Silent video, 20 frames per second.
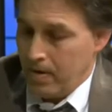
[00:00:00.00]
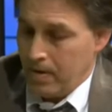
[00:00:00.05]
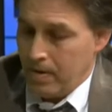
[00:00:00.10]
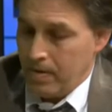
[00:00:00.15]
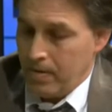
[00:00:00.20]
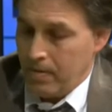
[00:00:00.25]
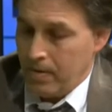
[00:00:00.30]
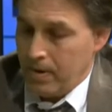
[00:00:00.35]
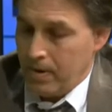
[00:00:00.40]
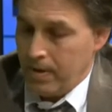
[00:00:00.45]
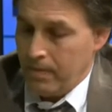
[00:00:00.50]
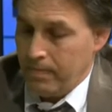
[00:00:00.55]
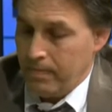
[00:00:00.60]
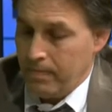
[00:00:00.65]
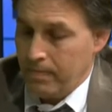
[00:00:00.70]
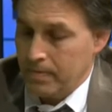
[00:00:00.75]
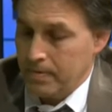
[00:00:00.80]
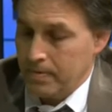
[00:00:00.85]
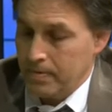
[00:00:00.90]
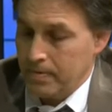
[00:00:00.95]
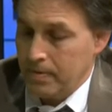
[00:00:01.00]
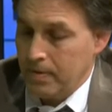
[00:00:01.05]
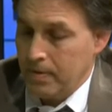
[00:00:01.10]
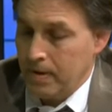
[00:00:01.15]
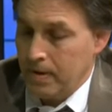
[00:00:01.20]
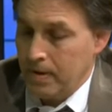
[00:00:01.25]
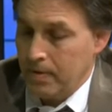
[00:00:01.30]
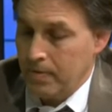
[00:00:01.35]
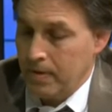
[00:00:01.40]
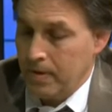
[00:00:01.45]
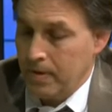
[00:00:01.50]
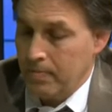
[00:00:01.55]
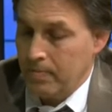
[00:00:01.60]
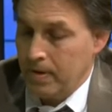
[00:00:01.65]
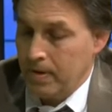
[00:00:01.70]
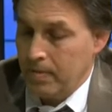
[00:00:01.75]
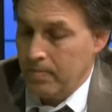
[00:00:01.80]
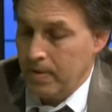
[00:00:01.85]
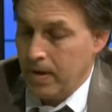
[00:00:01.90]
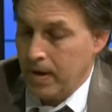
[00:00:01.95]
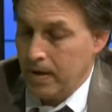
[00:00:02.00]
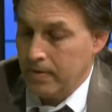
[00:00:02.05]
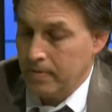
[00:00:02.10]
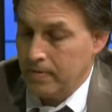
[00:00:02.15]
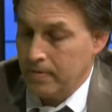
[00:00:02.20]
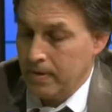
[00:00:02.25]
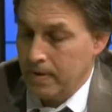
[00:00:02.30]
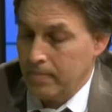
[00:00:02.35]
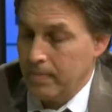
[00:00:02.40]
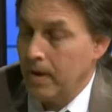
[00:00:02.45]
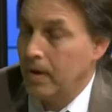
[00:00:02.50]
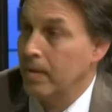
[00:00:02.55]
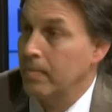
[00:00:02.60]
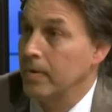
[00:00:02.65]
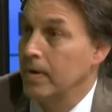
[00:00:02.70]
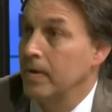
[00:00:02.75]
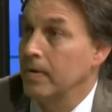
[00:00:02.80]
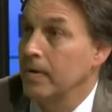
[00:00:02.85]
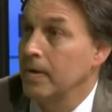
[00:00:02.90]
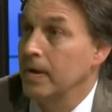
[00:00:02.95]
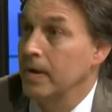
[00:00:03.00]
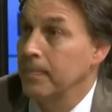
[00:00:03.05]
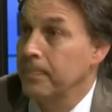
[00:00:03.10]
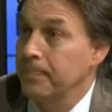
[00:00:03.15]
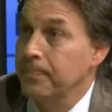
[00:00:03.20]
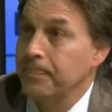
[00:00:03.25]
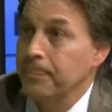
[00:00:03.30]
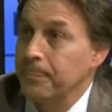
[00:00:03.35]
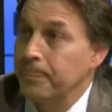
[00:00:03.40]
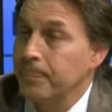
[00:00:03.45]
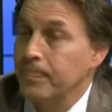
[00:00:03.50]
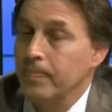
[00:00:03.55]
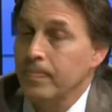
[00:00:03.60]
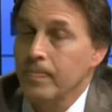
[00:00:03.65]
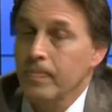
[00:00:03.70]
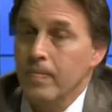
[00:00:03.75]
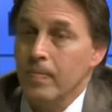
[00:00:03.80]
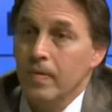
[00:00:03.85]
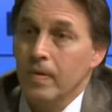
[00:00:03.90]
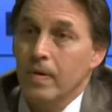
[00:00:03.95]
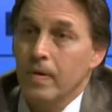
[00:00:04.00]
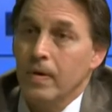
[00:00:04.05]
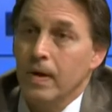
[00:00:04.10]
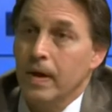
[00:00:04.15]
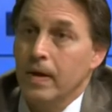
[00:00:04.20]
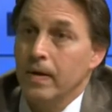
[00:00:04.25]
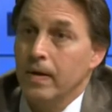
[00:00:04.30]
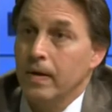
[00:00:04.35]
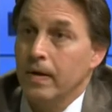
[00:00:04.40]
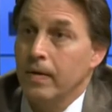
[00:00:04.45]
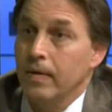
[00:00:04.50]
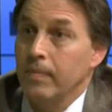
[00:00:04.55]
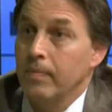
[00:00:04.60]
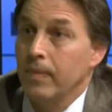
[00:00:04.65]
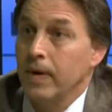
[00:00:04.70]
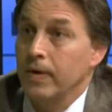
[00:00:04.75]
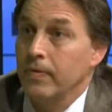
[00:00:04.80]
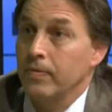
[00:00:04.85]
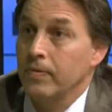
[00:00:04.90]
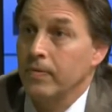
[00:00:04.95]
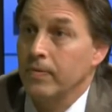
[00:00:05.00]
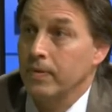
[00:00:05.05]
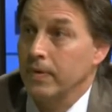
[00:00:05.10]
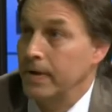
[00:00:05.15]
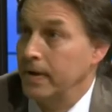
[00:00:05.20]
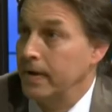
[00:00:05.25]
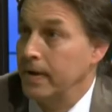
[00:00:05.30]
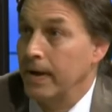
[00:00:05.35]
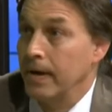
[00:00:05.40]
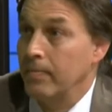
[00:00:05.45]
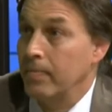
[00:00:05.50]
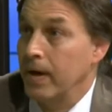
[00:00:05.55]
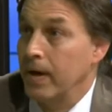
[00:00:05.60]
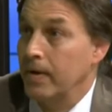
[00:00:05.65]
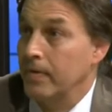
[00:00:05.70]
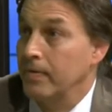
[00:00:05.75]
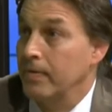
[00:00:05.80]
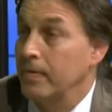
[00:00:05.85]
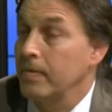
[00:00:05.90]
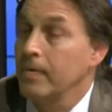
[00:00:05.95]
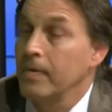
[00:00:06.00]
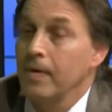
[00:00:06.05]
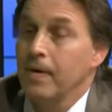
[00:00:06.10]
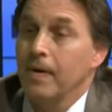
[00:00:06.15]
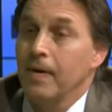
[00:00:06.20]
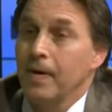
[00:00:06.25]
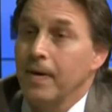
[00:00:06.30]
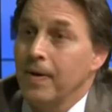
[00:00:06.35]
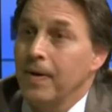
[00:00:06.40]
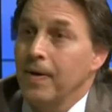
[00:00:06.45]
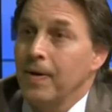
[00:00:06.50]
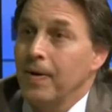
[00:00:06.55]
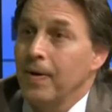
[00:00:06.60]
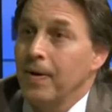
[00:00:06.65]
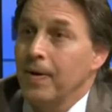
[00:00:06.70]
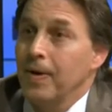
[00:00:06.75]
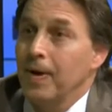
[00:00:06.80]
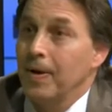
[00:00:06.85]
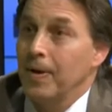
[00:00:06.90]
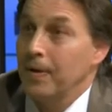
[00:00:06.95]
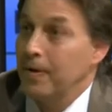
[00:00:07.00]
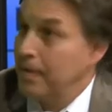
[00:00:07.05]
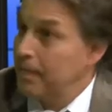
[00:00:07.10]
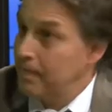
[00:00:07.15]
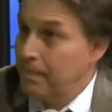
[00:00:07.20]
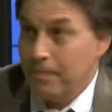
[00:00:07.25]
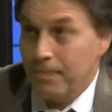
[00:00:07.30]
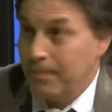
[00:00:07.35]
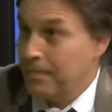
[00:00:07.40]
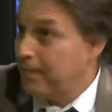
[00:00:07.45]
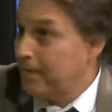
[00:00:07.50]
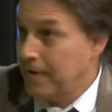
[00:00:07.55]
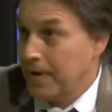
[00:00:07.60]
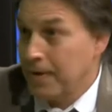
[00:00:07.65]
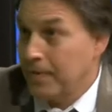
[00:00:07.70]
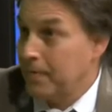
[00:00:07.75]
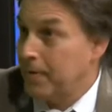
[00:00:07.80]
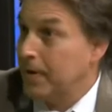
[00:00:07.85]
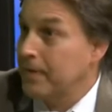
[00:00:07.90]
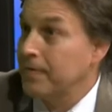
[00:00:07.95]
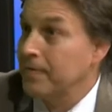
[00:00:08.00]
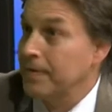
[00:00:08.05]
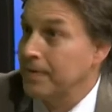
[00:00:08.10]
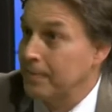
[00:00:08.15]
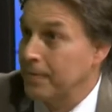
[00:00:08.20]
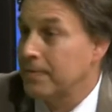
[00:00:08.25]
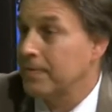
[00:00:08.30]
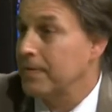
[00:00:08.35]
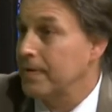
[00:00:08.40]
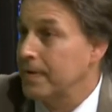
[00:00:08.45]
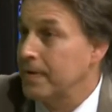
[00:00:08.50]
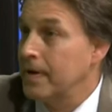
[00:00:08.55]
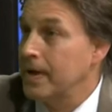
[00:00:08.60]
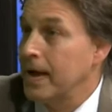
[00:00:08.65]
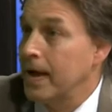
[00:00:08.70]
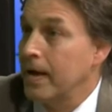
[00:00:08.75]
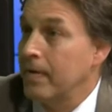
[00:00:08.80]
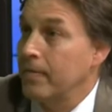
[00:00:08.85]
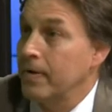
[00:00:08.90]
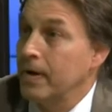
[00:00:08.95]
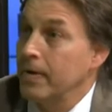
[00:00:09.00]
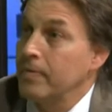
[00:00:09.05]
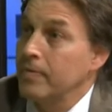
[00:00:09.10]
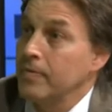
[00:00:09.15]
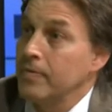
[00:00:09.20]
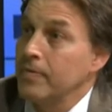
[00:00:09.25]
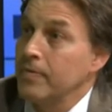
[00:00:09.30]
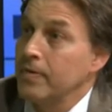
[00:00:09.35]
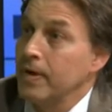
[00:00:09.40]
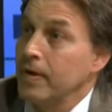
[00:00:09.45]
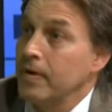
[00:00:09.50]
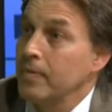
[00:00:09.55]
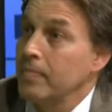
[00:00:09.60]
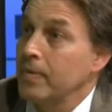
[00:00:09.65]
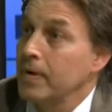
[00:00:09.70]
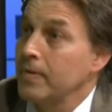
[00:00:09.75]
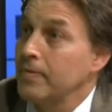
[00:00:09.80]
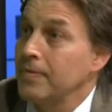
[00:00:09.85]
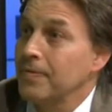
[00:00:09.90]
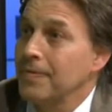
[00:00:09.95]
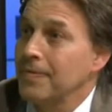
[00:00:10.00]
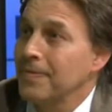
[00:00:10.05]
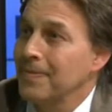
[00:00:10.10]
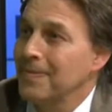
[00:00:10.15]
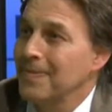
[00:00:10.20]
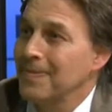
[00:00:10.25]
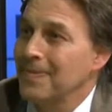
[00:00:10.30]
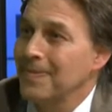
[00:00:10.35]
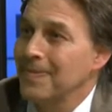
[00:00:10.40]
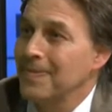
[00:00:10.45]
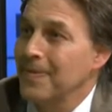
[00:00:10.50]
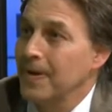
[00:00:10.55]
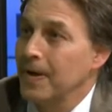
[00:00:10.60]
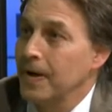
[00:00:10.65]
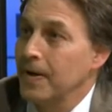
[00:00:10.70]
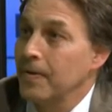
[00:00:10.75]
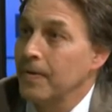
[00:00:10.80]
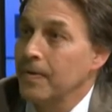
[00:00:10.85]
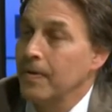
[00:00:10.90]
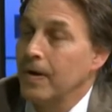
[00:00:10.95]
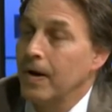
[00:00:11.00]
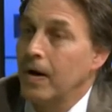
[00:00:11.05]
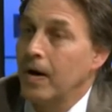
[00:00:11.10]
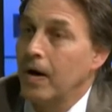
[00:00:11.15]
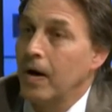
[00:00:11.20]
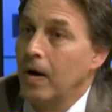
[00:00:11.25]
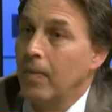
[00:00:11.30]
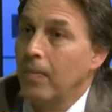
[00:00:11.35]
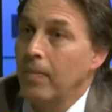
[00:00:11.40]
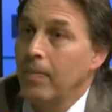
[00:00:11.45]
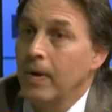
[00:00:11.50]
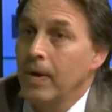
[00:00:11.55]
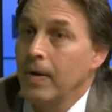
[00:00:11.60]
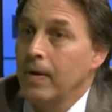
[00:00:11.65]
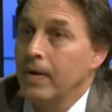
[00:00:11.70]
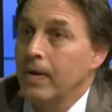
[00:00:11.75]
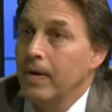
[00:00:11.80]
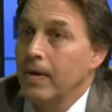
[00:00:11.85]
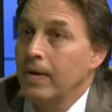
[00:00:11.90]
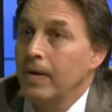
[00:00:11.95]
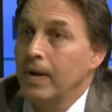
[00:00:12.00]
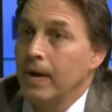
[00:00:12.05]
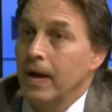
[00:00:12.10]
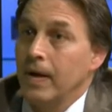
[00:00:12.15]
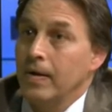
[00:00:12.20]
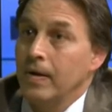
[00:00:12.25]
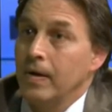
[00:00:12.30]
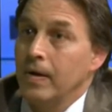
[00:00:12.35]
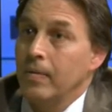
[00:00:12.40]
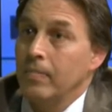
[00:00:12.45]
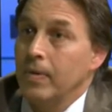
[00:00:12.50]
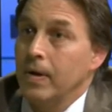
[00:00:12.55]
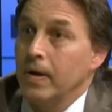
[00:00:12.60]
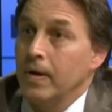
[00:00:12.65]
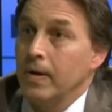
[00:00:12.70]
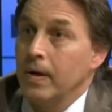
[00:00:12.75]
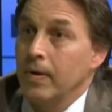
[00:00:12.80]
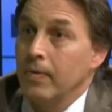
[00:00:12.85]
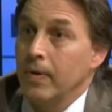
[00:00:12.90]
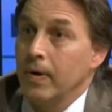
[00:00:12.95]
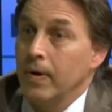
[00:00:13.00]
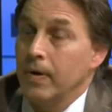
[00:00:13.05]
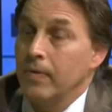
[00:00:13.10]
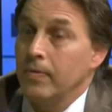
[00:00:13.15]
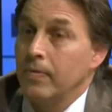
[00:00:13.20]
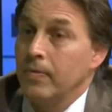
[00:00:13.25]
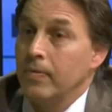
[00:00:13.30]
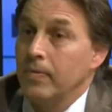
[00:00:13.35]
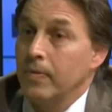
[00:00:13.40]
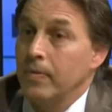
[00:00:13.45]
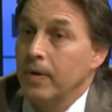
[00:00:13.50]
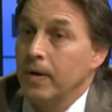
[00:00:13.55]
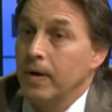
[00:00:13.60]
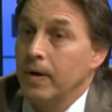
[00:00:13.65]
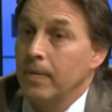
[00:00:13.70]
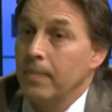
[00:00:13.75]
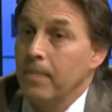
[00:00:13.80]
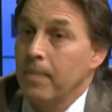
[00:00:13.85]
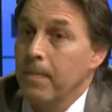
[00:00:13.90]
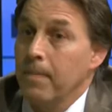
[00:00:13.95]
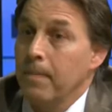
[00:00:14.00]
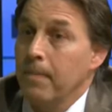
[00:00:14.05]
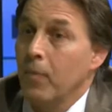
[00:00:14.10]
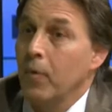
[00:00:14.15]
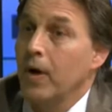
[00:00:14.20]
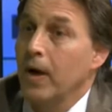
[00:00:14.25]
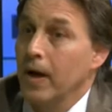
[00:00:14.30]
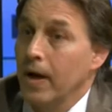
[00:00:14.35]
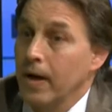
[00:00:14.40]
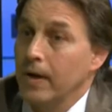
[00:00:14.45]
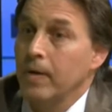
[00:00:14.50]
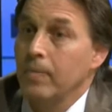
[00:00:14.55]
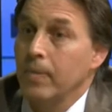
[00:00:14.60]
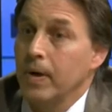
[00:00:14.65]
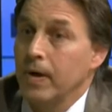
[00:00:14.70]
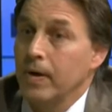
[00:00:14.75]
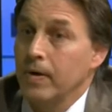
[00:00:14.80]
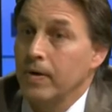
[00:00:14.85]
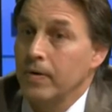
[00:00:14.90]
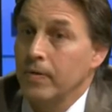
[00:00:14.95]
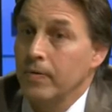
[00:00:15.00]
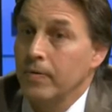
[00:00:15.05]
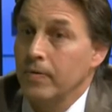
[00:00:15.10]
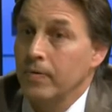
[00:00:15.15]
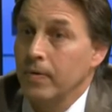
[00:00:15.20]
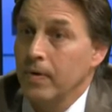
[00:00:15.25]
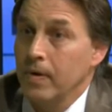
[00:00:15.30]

When I was a little kid, I wanted to be a boxer like Muhammad Ali, and then in my school they didn't have boxing. And then I found wrestling, which we did have, and that was the second best thing. The idea being I wanted to, what I like about it is